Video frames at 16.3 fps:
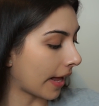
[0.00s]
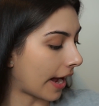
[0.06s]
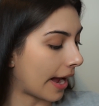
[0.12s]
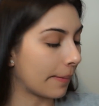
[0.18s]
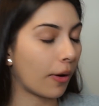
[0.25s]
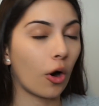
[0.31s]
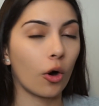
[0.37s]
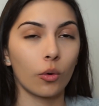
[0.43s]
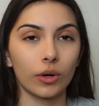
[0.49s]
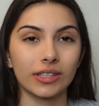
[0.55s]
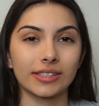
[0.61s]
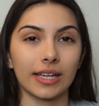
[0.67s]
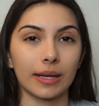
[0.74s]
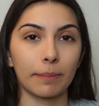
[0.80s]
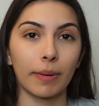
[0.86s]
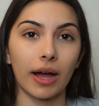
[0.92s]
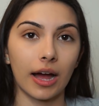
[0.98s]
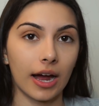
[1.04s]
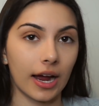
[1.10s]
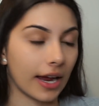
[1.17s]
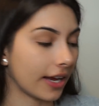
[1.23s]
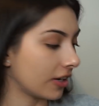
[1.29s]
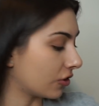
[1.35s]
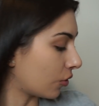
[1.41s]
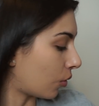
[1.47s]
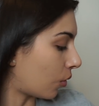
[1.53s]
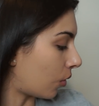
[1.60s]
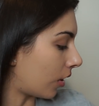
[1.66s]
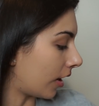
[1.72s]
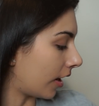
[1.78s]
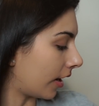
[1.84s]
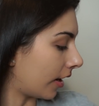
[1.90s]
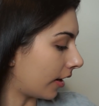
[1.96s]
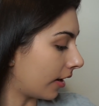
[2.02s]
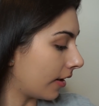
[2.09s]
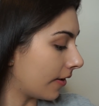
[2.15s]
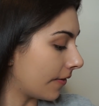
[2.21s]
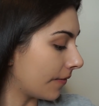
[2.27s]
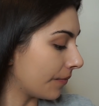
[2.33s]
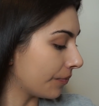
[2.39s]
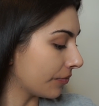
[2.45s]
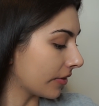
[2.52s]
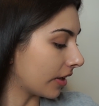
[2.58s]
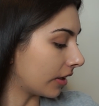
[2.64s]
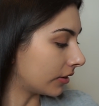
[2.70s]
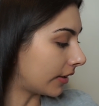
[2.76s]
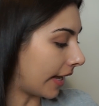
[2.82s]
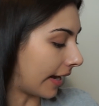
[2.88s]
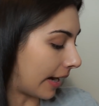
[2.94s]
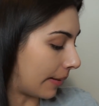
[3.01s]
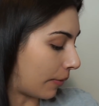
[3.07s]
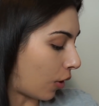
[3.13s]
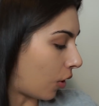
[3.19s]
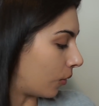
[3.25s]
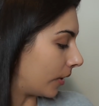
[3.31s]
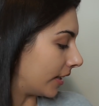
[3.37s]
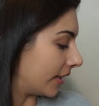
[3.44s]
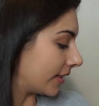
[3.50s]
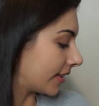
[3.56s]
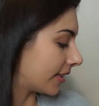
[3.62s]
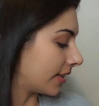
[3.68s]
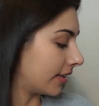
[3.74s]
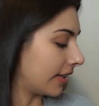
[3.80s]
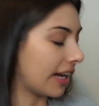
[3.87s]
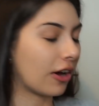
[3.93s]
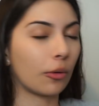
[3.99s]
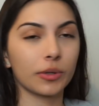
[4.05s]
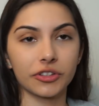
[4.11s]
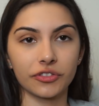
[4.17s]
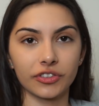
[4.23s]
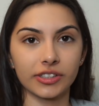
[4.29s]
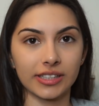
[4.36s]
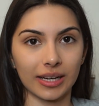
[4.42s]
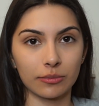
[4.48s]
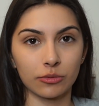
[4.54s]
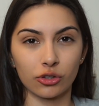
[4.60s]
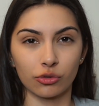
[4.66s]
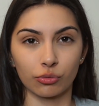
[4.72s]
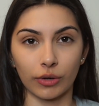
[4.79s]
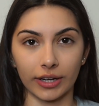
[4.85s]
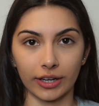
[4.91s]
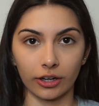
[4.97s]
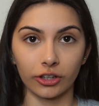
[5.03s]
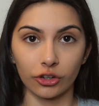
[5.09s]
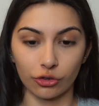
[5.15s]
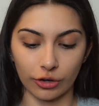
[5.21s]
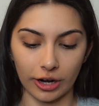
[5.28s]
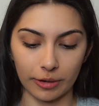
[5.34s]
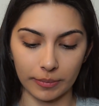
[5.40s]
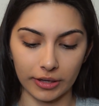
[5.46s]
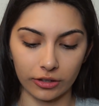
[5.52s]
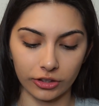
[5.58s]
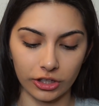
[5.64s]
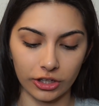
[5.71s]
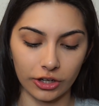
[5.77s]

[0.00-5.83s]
I'm always like behind or like I'm always, it almost feels like I'm just running on a treadmill, you